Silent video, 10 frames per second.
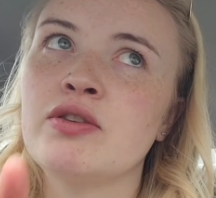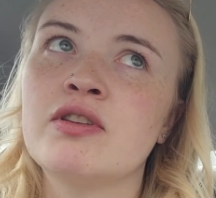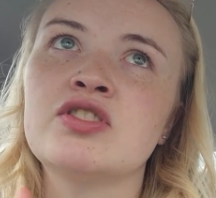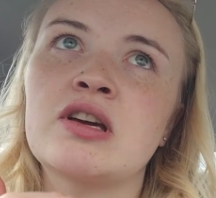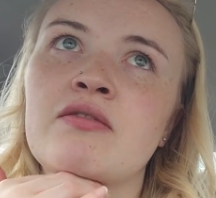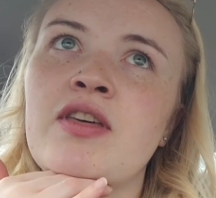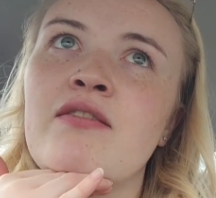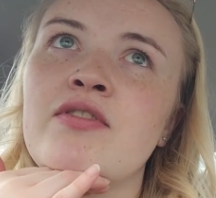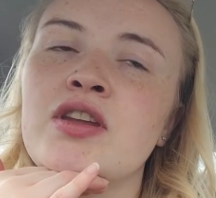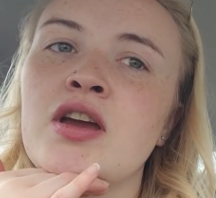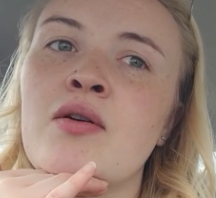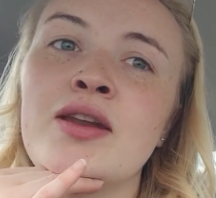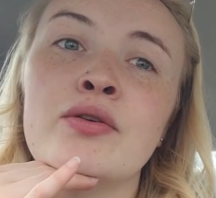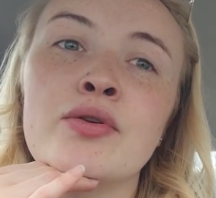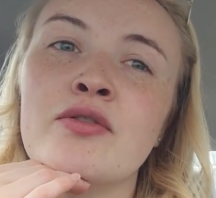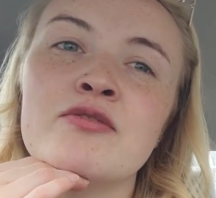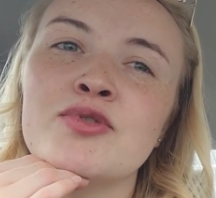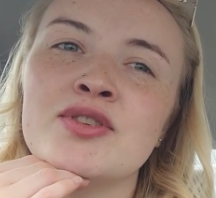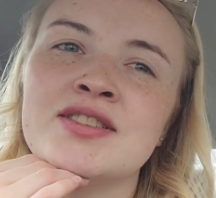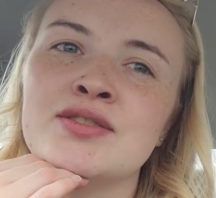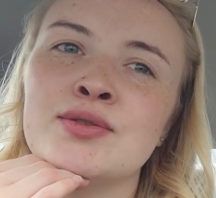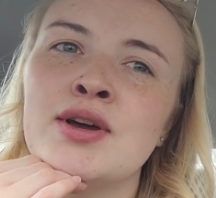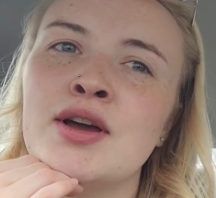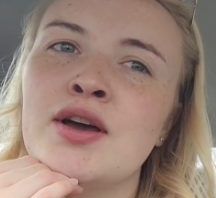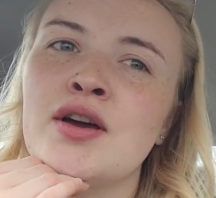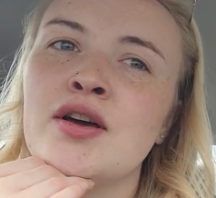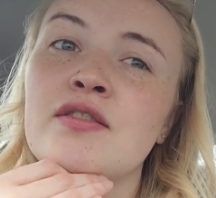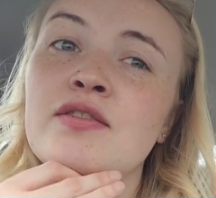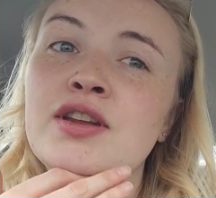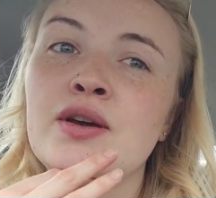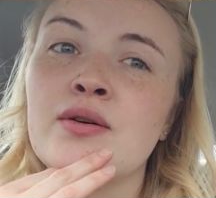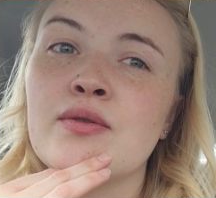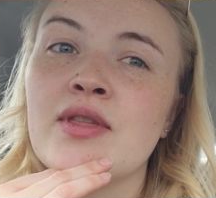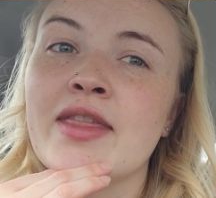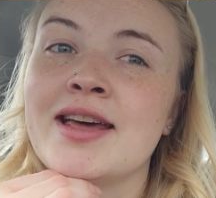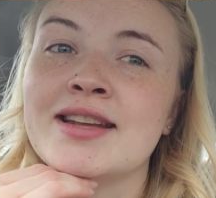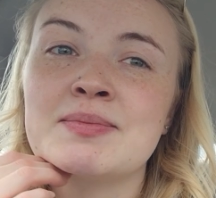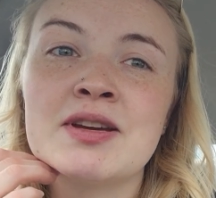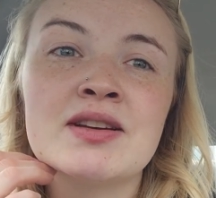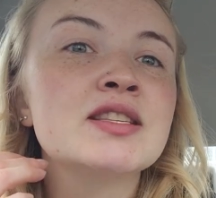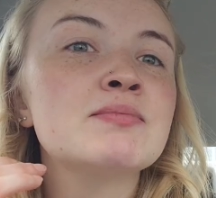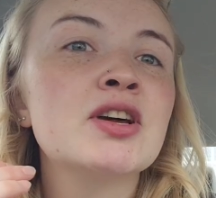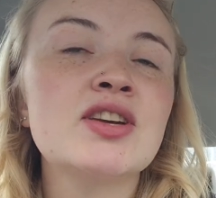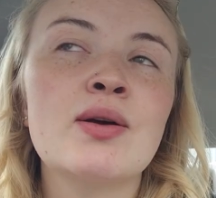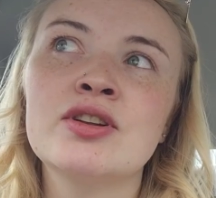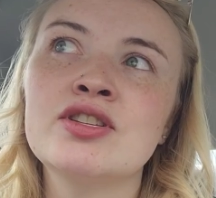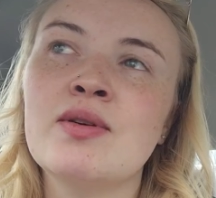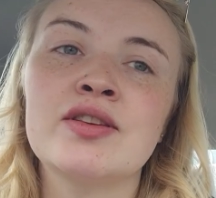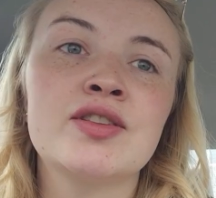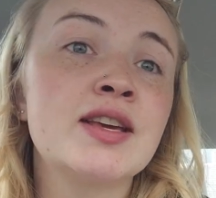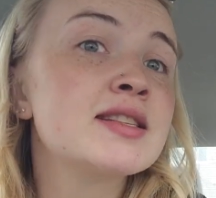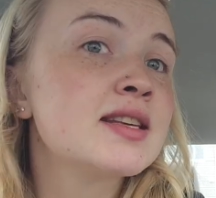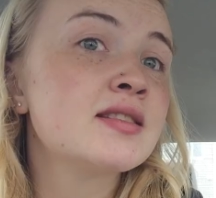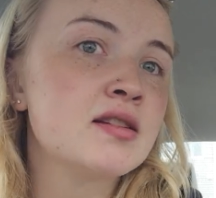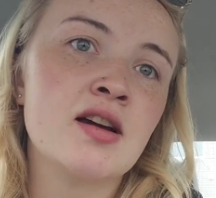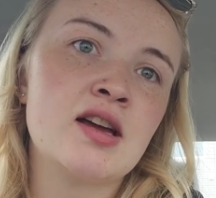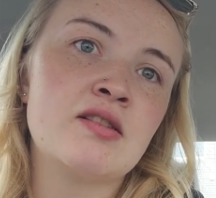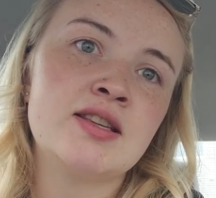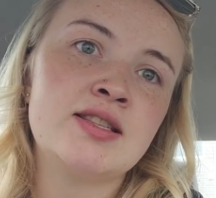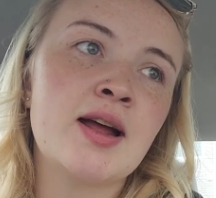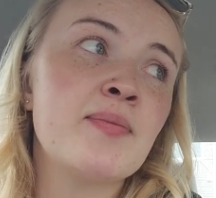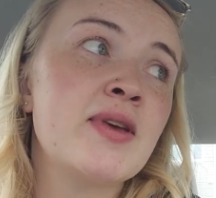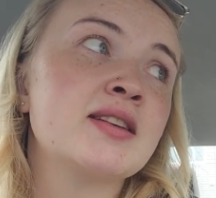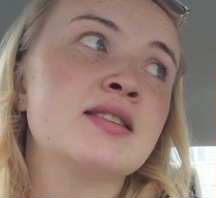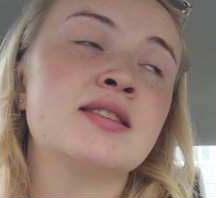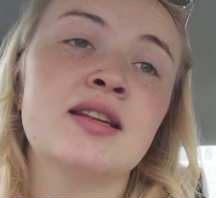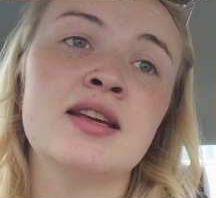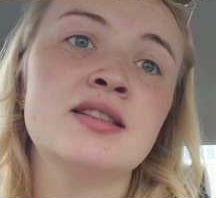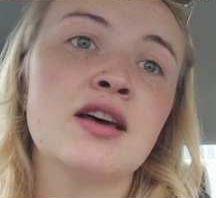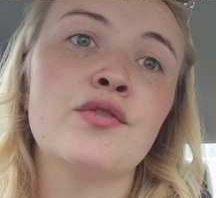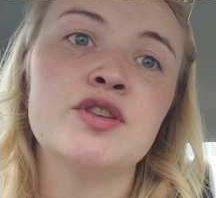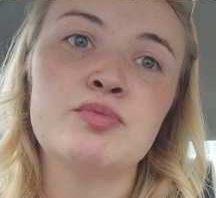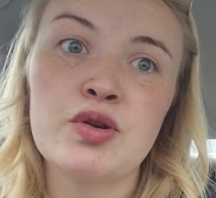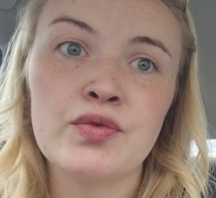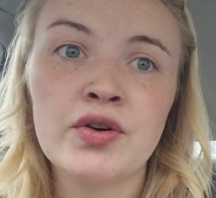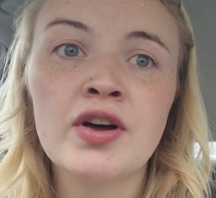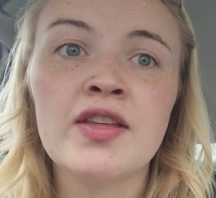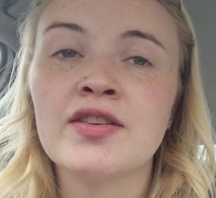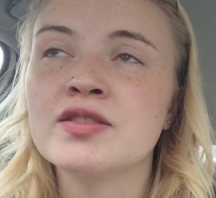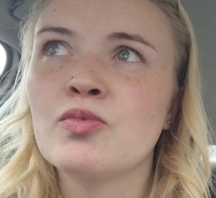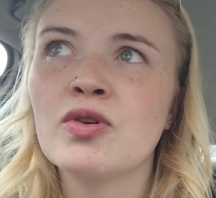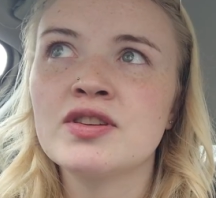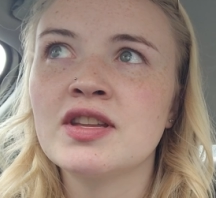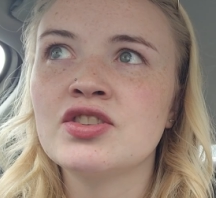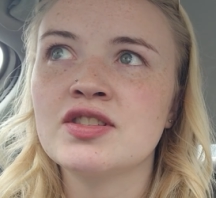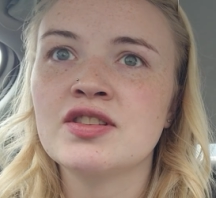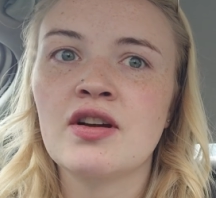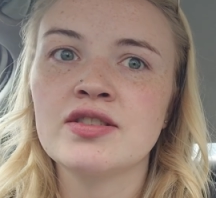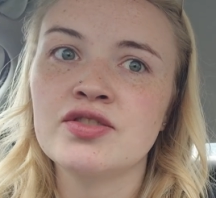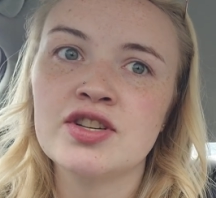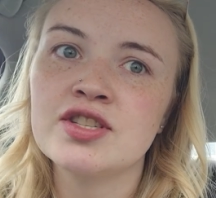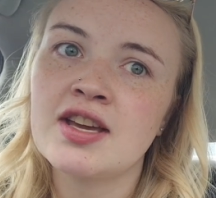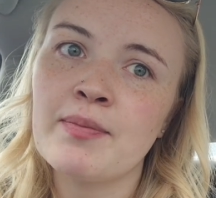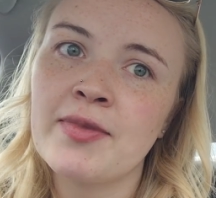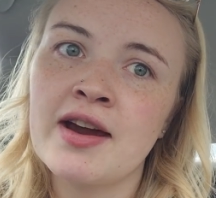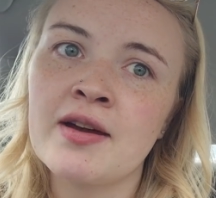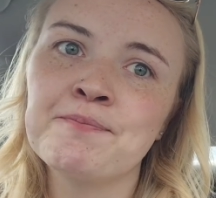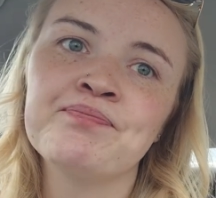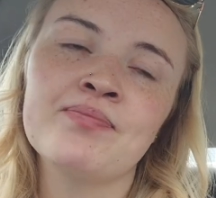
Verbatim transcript: You can check out that video. I don't know if I'm going to video that experience much. I wanna do other things in Dachau this time because the city itself is beautiful and there's more than just the concentration camp there.